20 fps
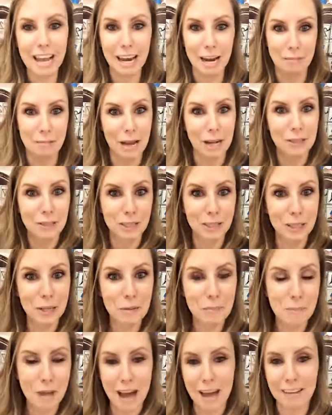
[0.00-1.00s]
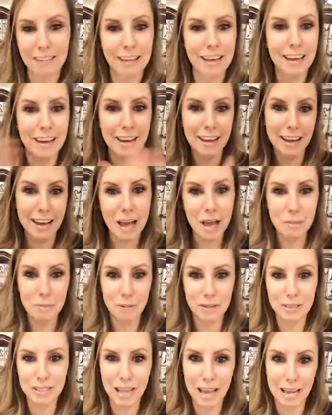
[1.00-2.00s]
and I'm actually gonna model it and
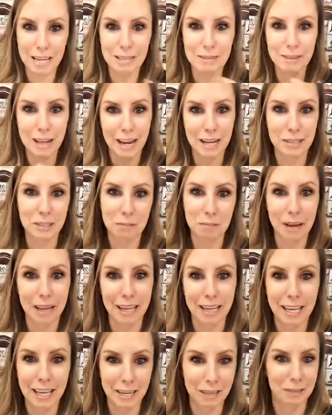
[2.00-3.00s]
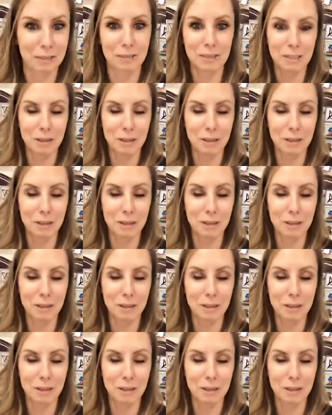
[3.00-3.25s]
pretend you guys are my kiddo.